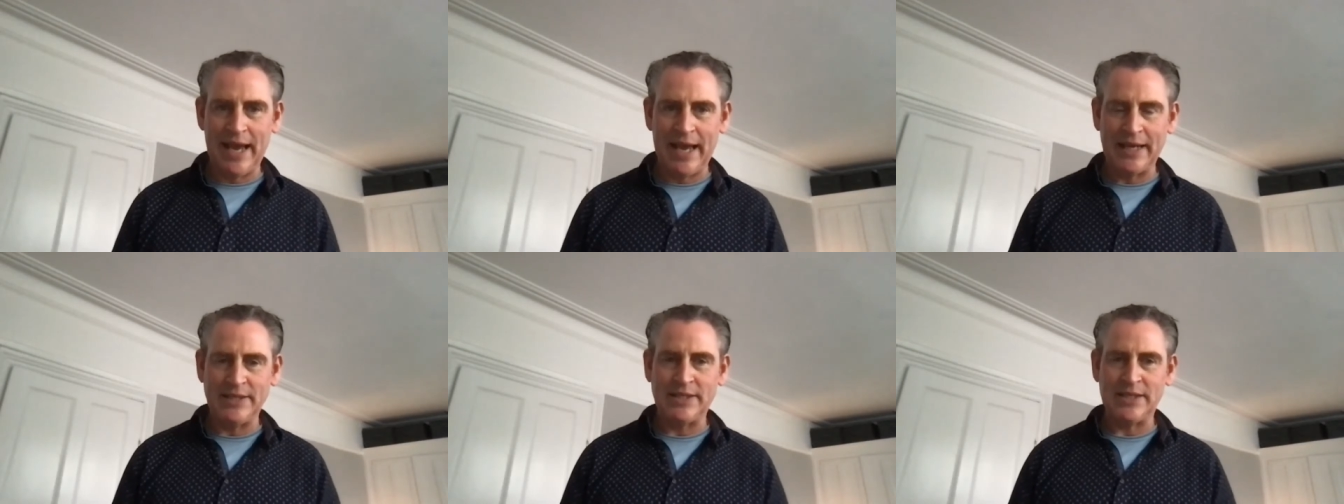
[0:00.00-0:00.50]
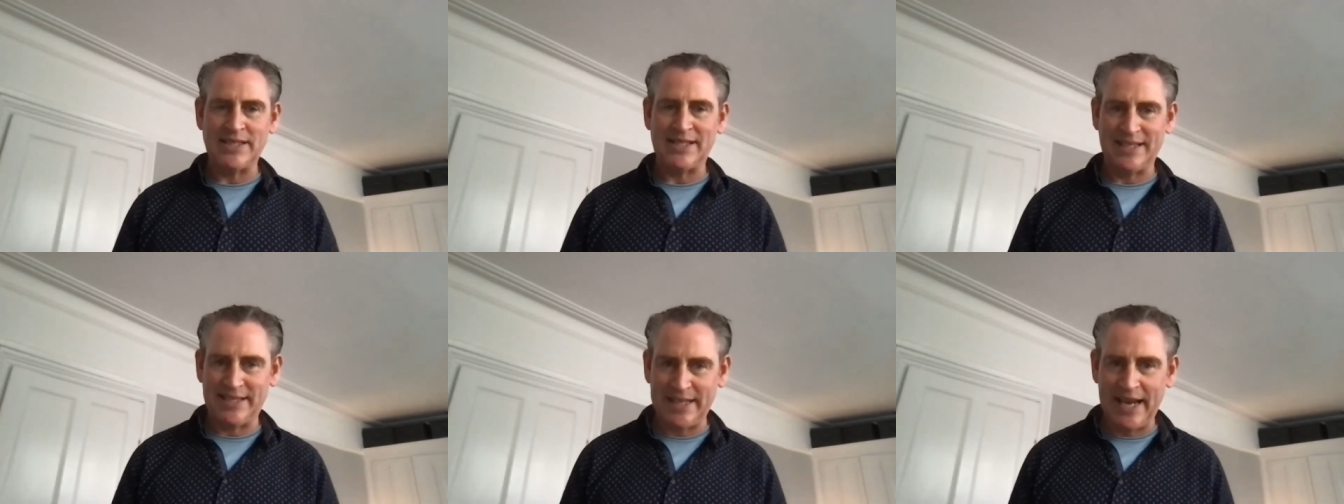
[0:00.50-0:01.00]
and
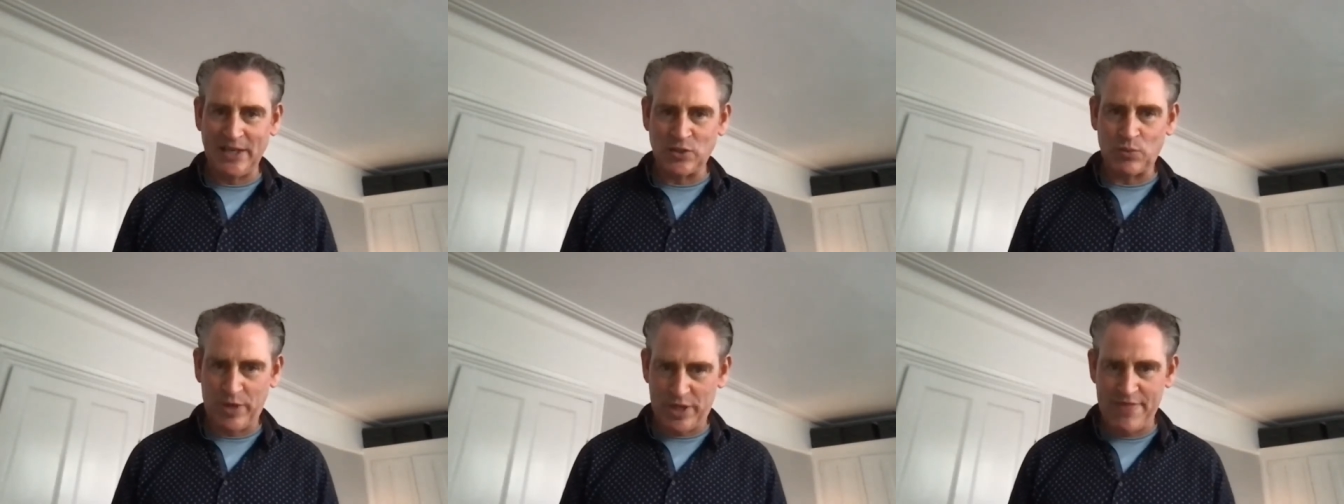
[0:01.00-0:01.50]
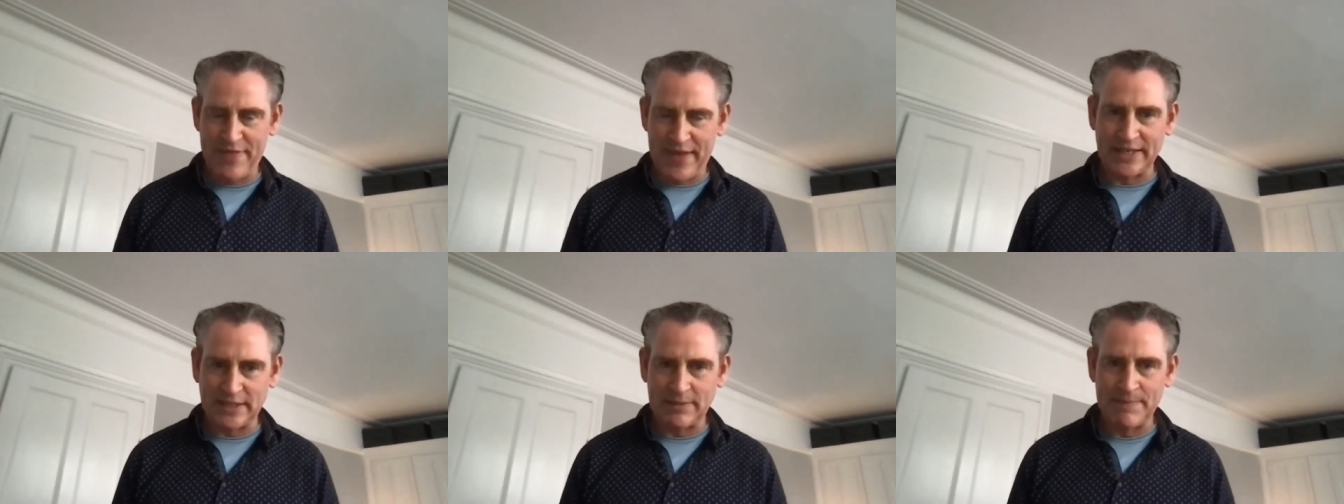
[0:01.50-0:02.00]
sustained within that.